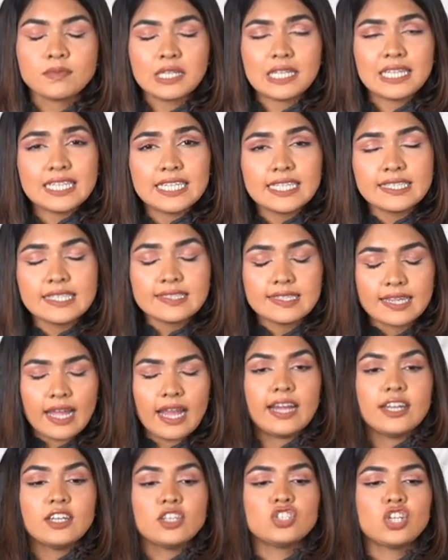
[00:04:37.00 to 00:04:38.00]
this is
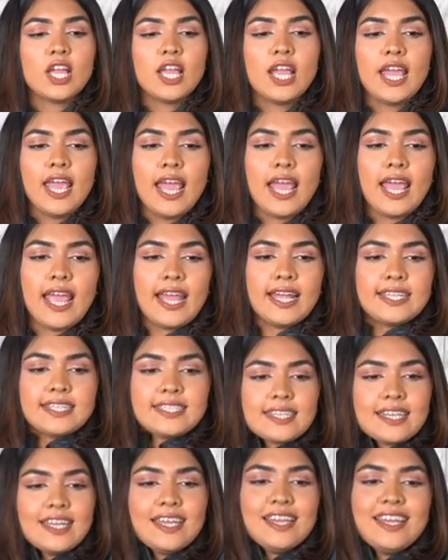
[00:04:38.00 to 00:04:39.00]
large and
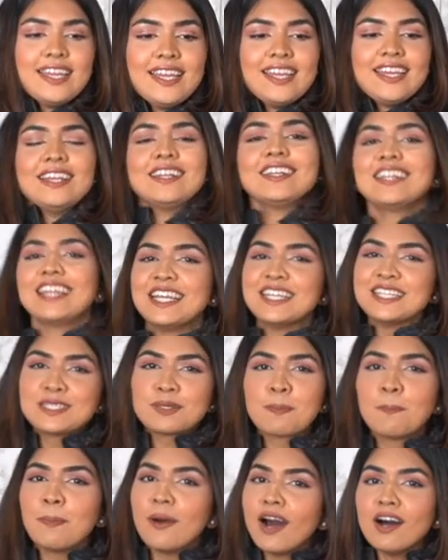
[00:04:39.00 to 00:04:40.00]

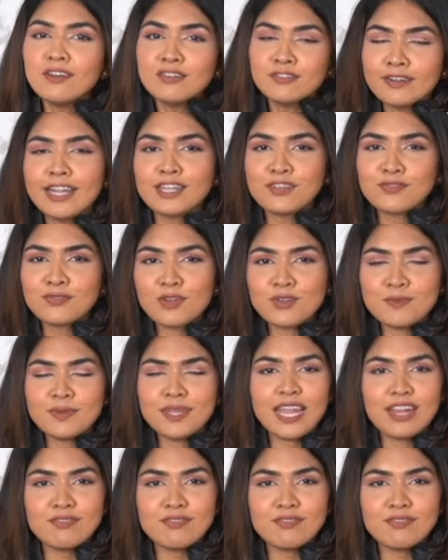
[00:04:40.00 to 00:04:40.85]
is perfect for me.